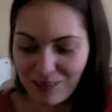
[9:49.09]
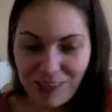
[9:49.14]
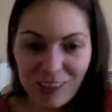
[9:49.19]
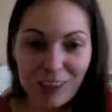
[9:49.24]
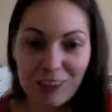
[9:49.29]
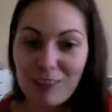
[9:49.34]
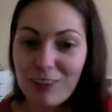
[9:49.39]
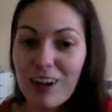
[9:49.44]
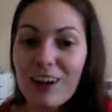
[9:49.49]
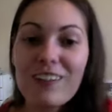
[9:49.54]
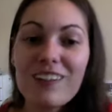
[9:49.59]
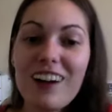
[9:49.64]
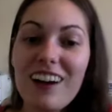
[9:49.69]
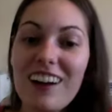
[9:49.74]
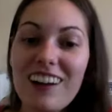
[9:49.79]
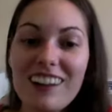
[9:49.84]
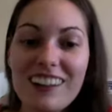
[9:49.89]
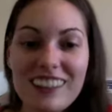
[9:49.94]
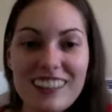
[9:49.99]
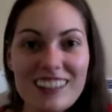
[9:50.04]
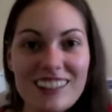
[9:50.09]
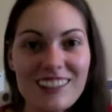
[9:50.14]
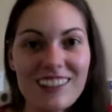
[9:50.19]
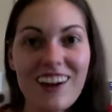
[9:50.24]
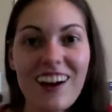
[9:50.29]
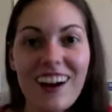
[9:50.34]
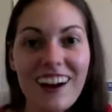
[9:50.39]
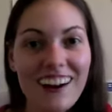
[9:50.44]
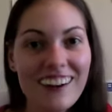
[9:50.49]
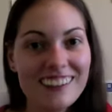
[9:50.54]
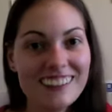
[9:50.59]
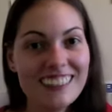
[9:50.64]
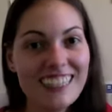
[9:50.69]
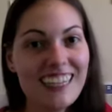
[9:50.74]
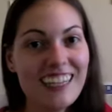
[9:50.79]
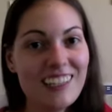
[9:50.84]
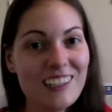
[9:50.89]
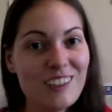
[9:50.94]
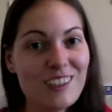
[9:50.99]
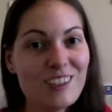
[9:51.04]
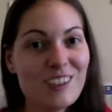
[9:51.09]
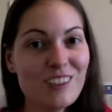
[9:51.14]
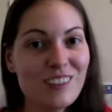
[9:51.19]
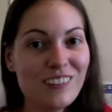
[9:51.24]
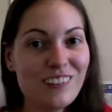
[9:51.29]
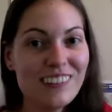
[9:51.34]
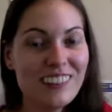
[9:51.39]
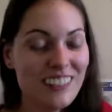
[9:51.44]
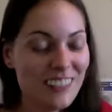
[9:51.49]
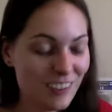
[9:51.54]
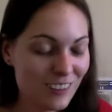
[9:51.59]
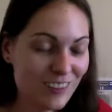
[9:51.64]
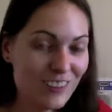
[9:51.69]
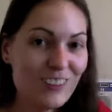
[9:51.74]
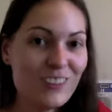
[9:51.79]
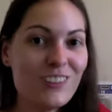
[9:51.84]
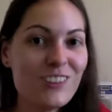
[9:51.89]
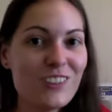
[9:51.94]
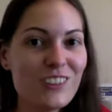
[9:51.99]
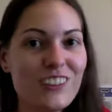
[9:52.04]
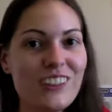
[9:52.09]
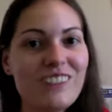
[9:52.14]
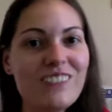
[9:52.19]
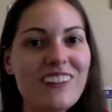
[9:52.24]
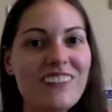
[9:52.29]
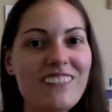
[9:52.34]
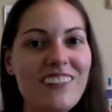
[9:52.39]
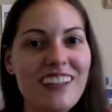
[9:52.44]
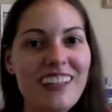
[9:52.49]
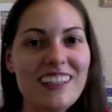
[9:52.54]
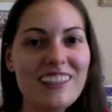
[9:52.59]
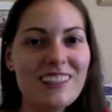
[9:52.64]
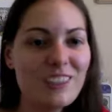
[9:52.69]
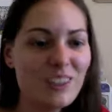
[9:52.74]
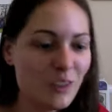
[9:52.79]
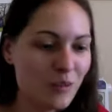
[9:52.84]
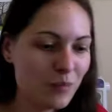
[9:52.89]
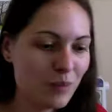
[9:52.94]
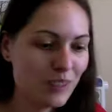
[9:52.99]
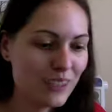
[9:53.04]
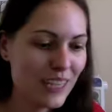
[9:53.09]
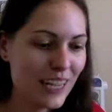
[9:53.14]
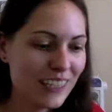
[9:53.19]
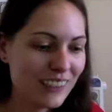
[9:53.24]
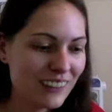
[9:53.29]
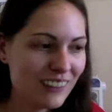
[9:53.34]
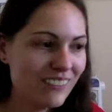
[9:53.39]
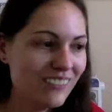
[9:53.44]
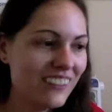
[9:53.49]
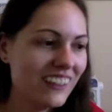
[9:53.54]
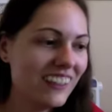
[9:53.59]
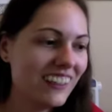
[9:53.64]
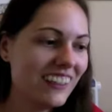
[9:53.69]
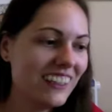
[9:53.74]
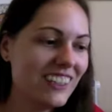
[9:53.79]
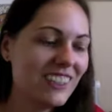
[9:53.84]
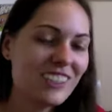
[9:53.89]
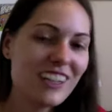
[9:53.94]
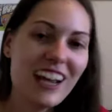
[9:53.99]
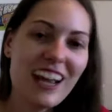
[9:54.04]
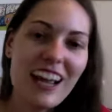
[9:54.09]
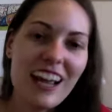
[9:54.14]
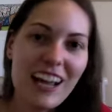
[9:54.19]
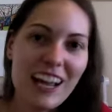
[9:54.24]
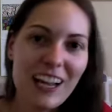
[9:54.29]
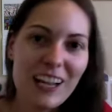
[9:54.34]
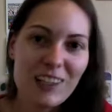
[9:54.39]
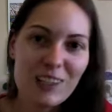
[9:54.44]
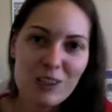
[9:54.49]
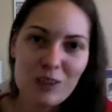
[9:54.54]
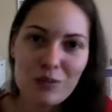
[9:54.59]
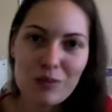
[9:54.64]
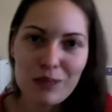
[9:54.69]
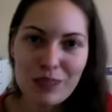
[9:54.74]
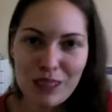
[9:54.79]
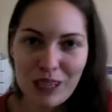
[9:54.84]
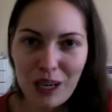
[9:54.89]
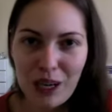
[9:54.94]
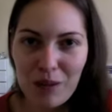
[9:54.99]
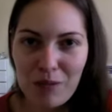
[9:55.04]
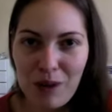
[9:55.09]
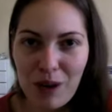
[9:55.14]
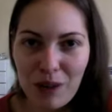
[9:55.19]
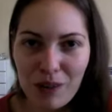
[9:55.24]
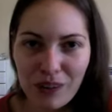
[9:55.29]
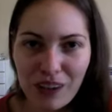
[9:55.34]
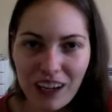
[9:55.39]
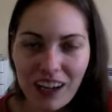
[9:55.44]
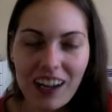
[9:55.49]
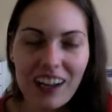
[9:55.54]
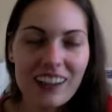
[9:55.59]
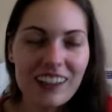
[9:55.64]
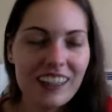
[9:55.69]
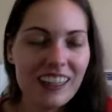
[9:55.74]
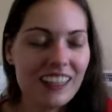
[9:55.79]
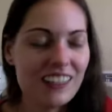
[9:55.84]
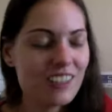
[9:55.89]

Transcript: thrown all his cards into this new dream of his to protect the village and to become Hokage.